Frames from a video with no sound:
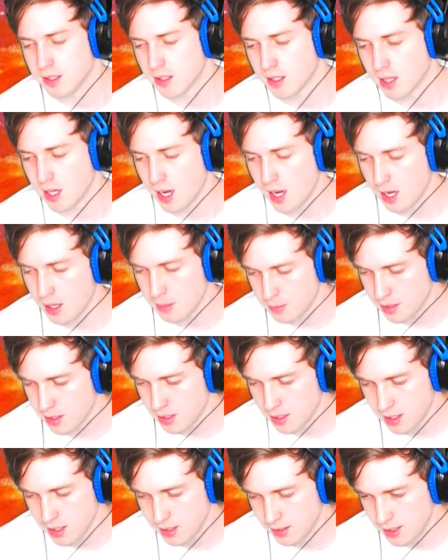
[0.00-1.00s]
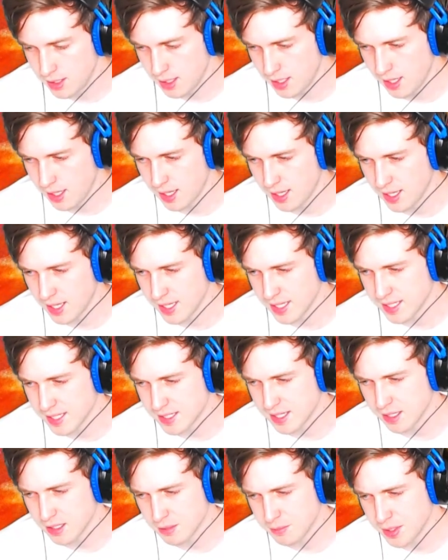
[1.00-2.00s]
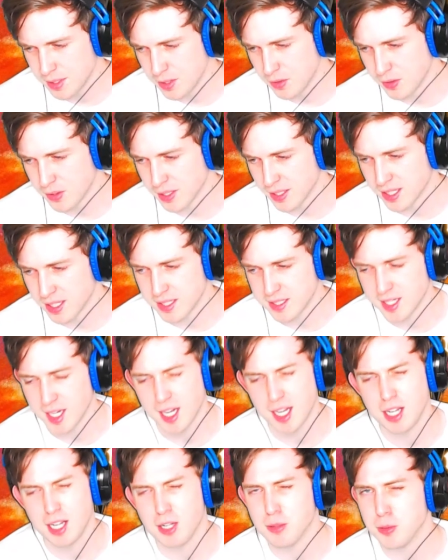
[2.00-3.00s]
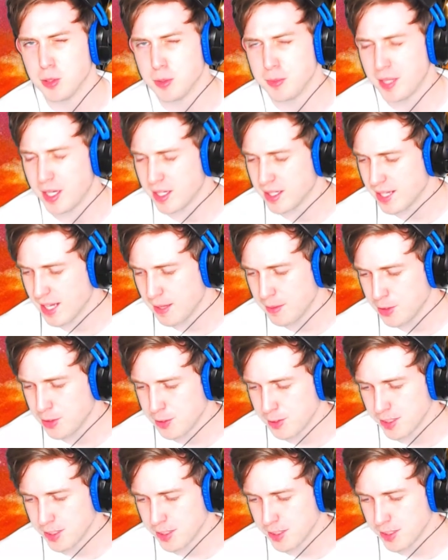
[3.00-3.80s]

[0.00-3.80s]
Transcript: Kaba. He's not going to be doing a terrible amount of damage, but